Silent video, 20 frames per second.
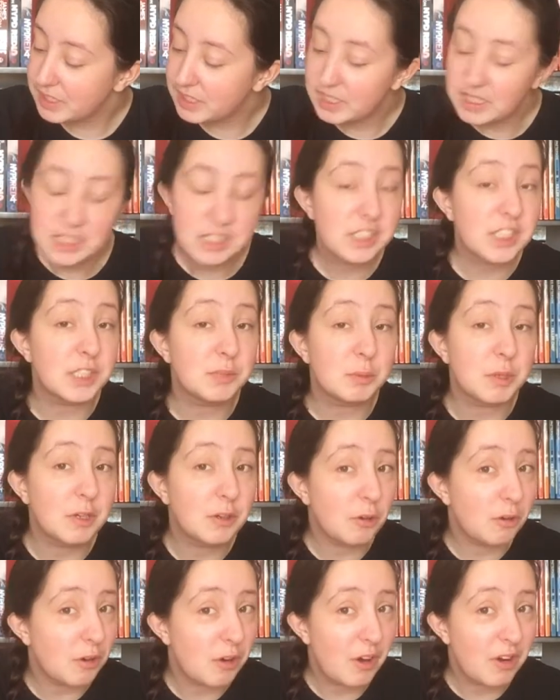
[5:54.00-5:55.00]
she's been
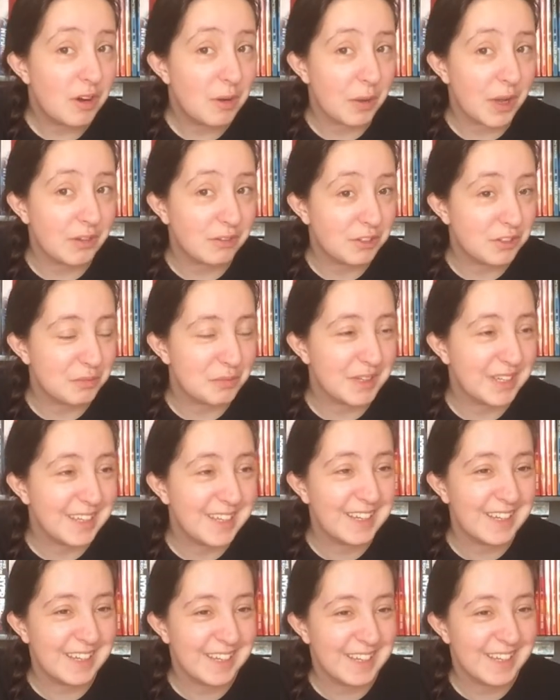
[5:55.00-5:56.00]
going on about to me.
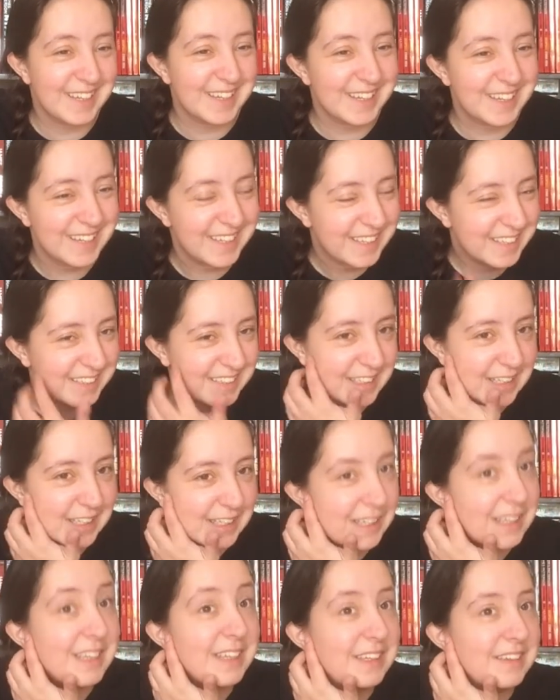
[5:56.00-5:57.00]
Saying
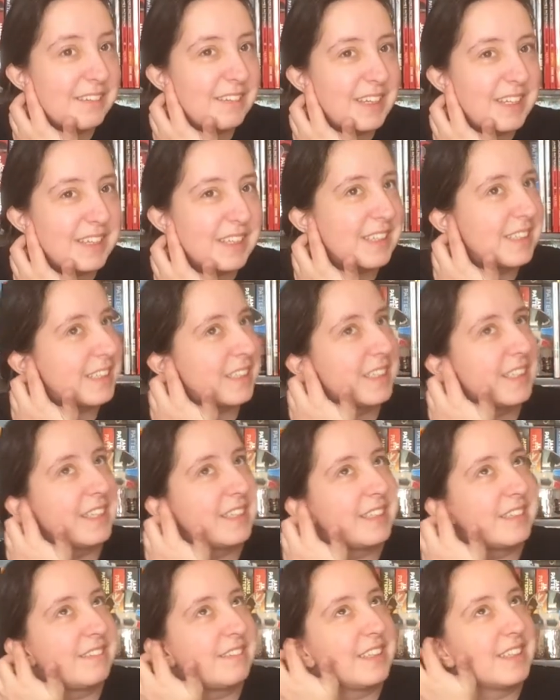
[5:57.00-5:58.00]
you need to read this, you need
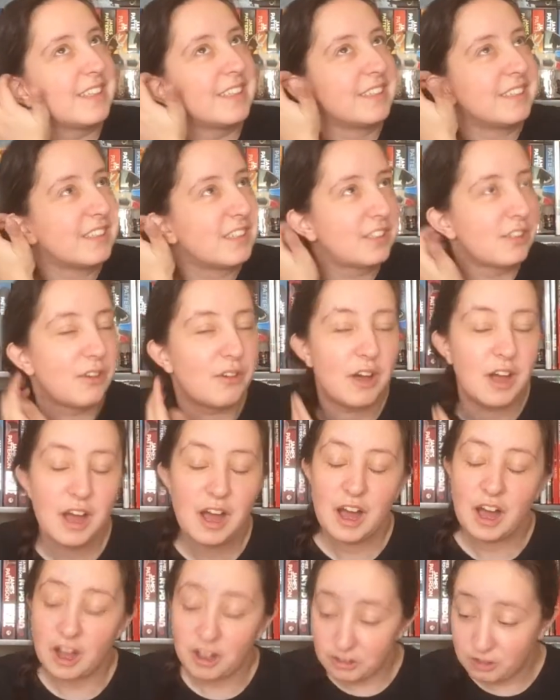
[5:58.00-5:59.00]
to read this. So
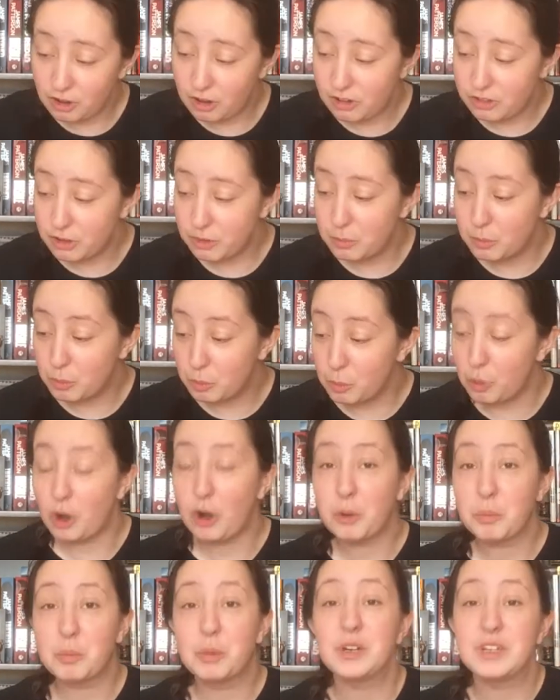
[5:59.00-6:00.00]
a lot of them were
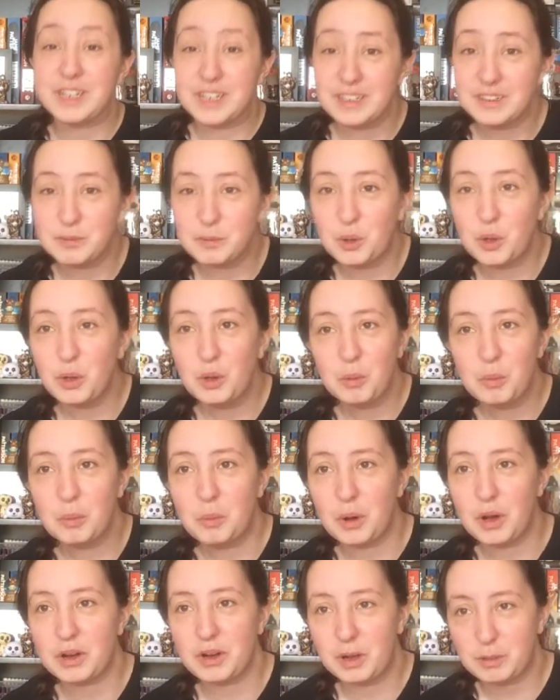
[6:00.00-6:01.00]
predictable,
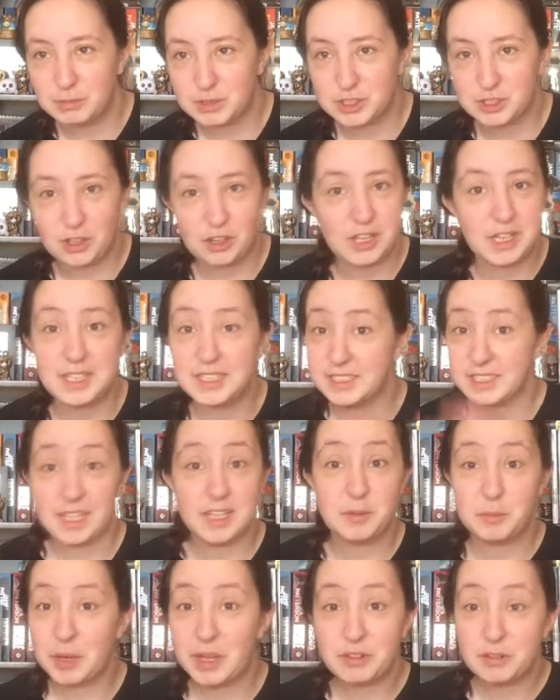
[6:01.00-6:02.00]
but I'm still excited
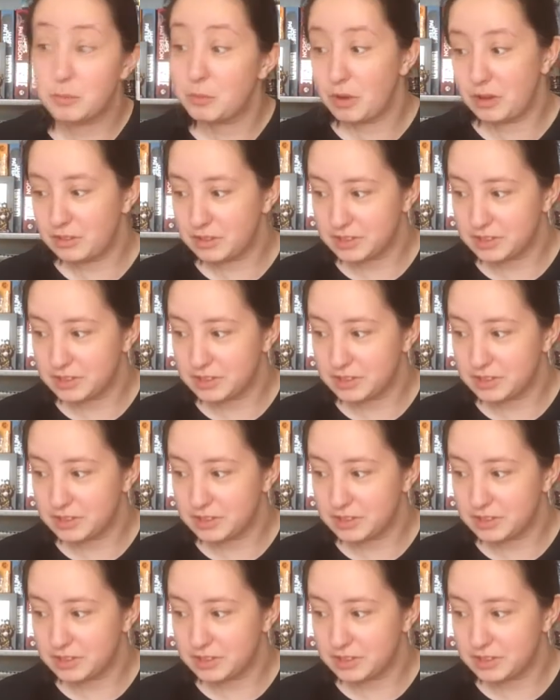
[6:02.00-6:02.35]
about them all the